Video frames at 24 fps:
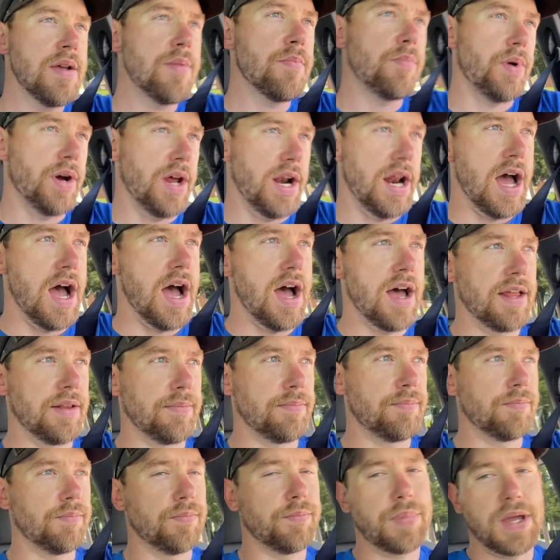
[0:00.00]
But uh,
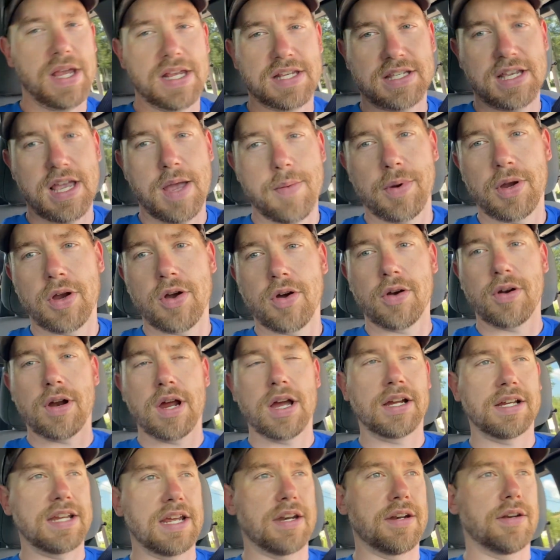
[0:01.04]
basically I've been going
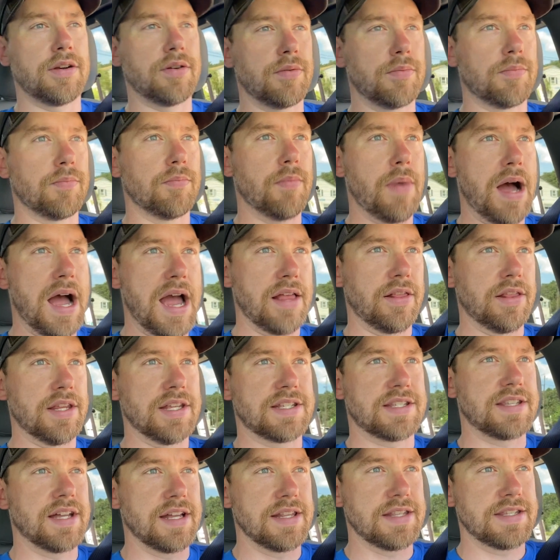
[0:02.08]
around getting my
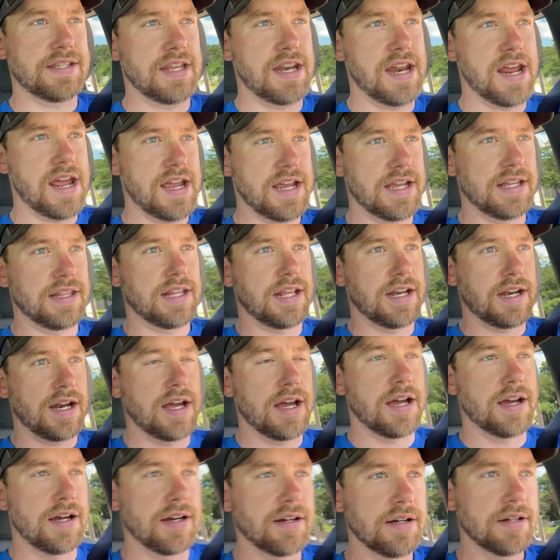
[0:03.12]
list done today and then
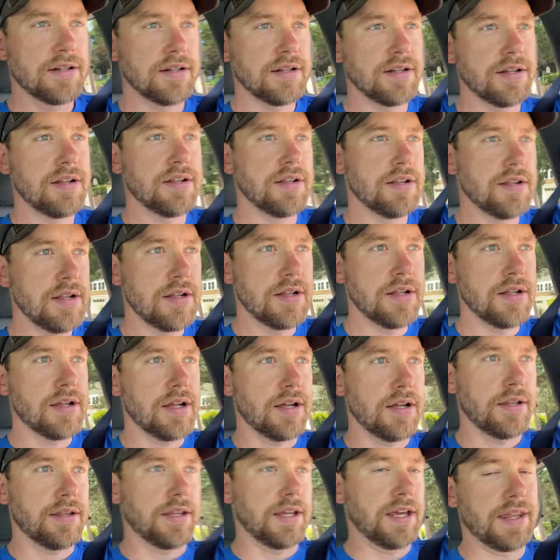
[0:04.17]
uh,
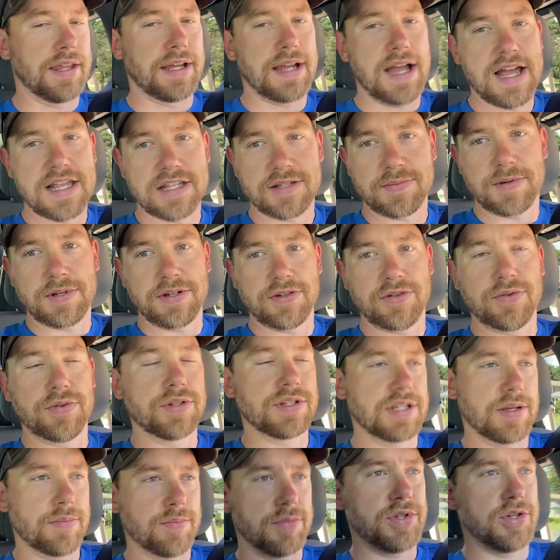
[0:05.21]
the other guys have been doing
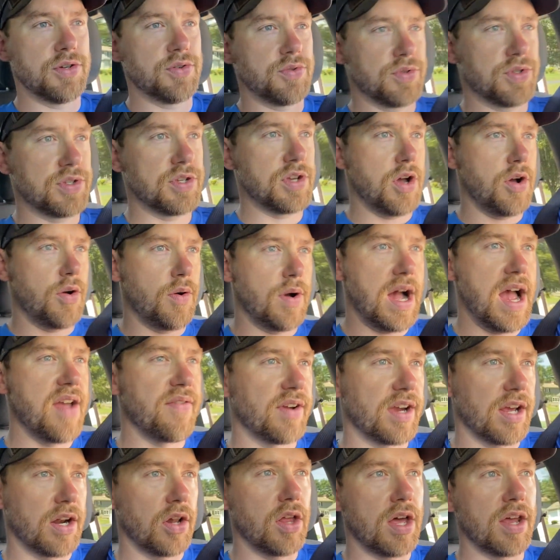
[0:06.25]
some too. So I
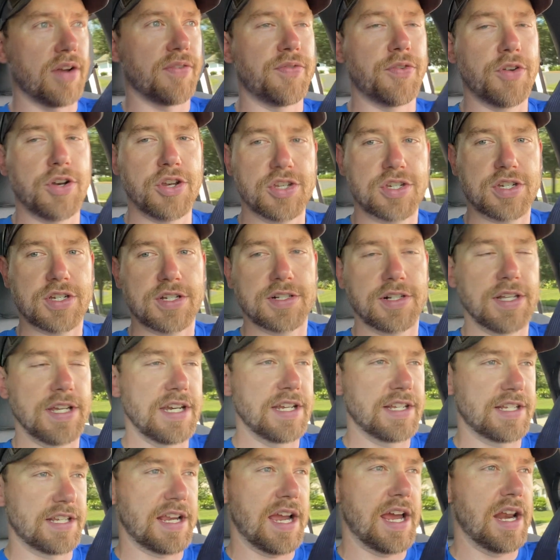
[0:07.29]
haven't got a lot of footage.
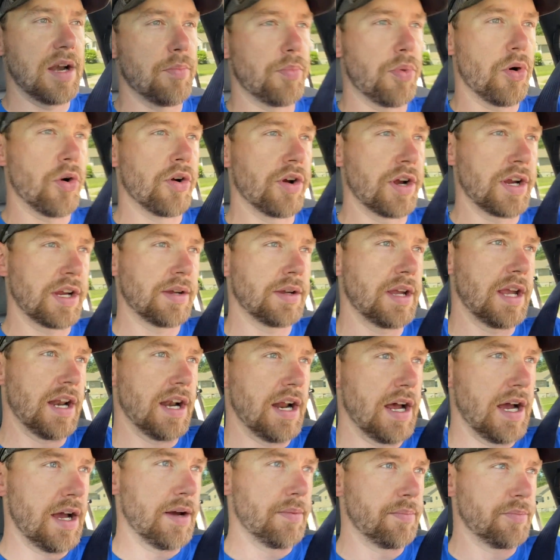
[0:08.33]
Cleaning's kind of boring, and
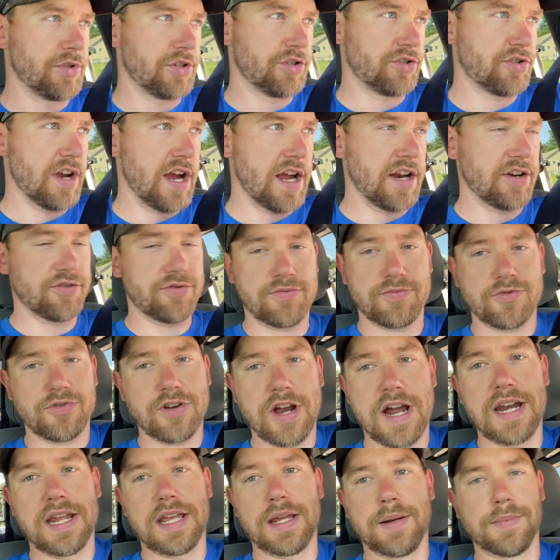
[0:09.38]
I'm just trying to,
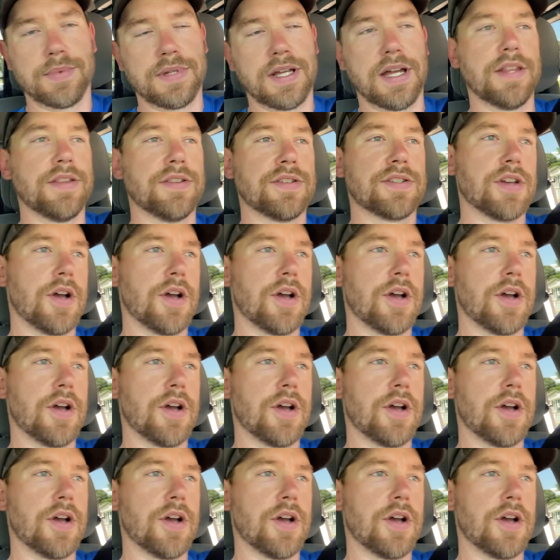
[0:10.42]
trying to get them done.